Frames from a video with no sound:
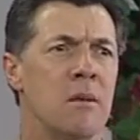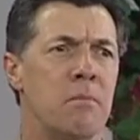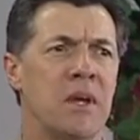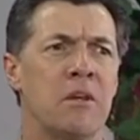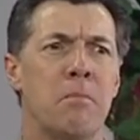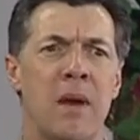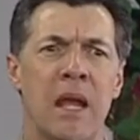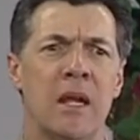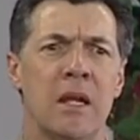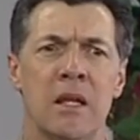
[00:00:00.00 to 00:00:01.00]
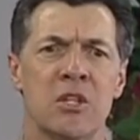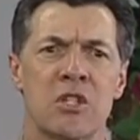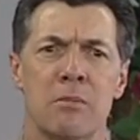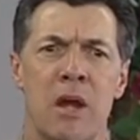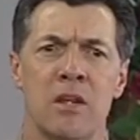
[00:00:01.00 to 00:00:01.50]
be debated unless
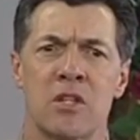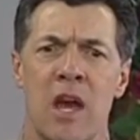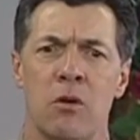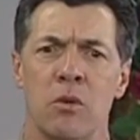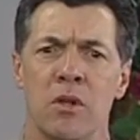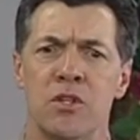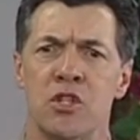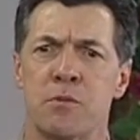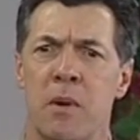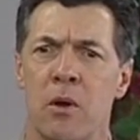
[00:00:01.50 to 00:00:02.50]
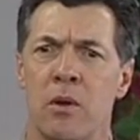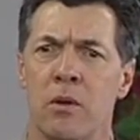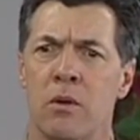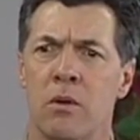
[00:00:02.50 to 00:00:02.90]
somebody's got a religious spirit